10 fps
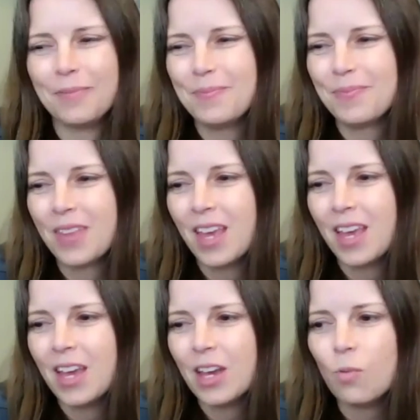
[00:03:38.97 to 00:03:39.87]
Right.
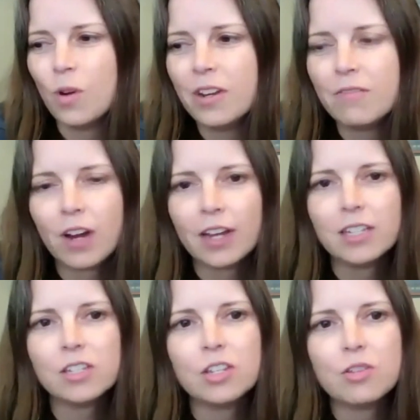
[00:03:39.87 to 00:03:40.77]
What
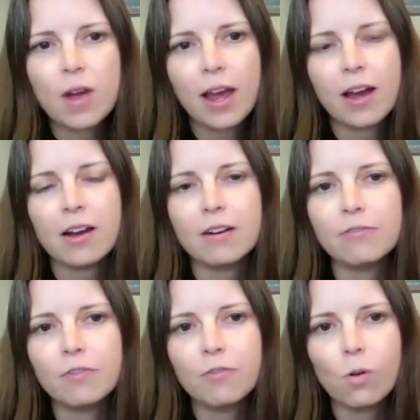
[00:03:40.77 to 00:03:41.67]
advice do you
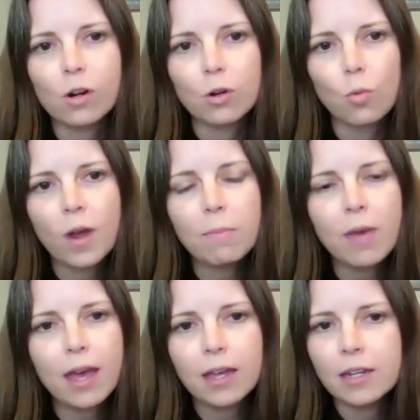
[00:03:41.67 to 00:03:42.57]
have for
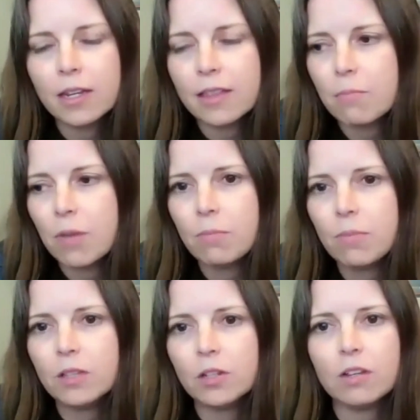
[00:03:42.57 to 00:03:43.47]
women that might
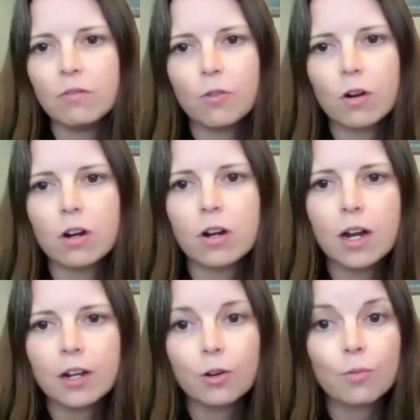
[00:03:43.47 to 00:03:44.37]
be looking for
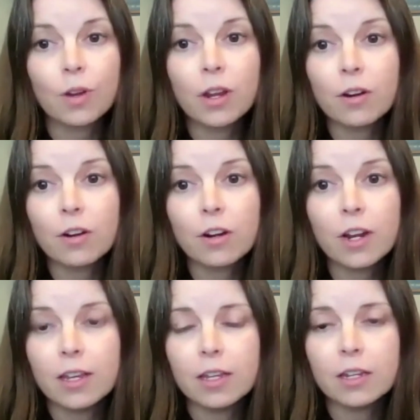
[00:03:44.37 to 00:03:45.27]
a career
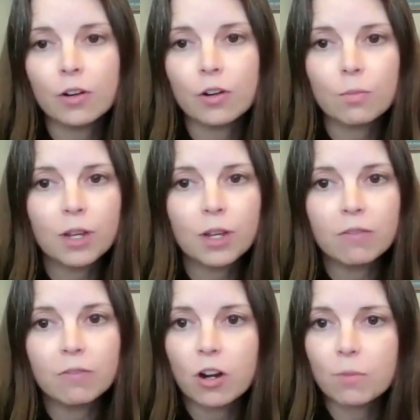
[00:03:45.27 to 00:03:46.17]
in
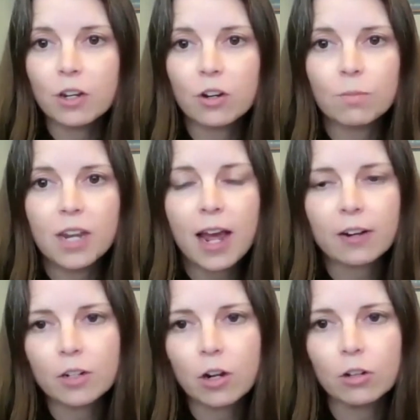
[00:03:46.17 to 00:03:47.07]
urban farming, urban
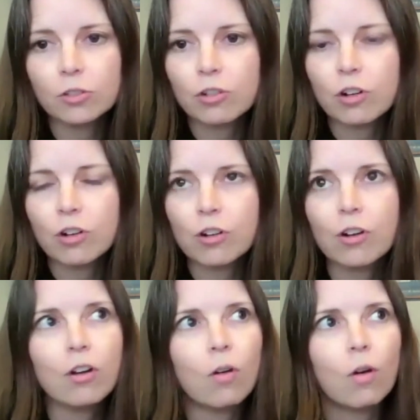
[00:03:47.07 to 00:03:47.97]
agriculture,
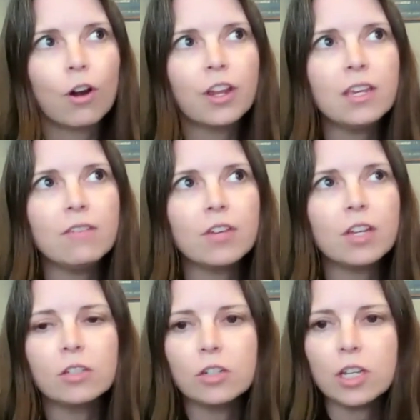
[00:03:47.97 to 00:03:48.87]
or
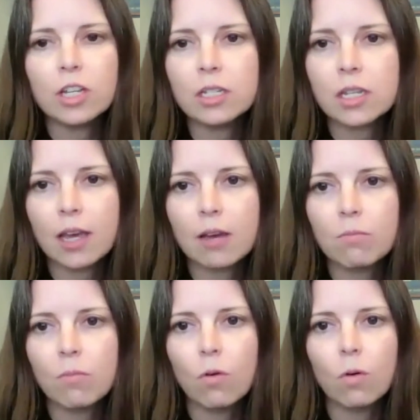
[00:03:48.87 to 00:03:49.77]
even looking to
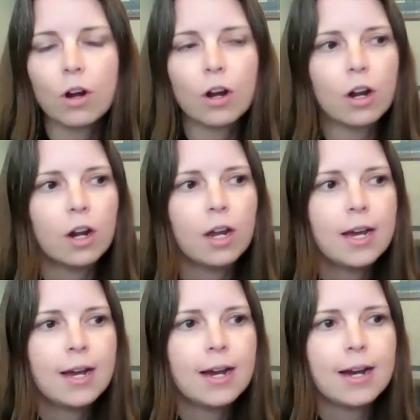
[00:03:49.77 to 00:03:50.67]
get more
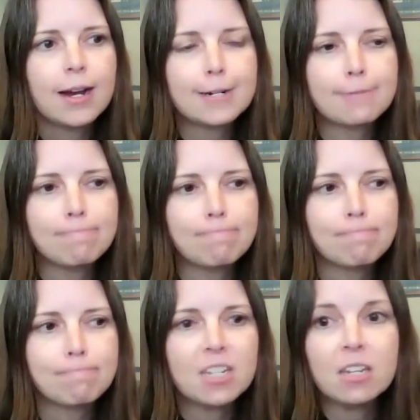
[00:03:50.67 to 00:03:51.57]

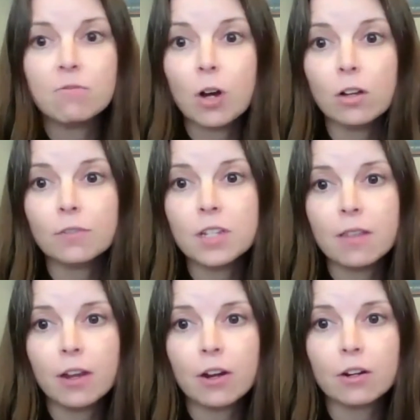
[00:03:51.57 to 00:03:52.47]
involved
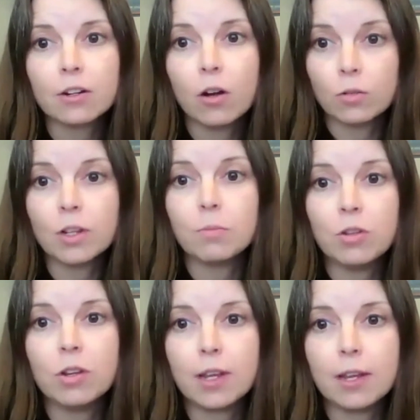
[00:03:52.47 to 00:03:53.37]
in their own
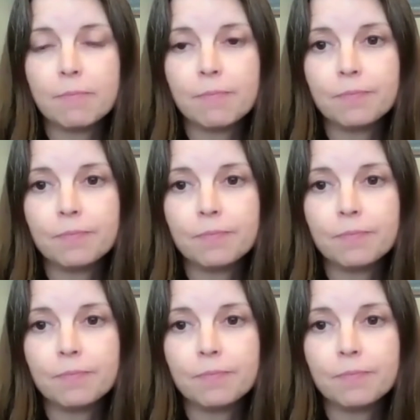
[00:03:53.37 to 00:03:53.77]
community?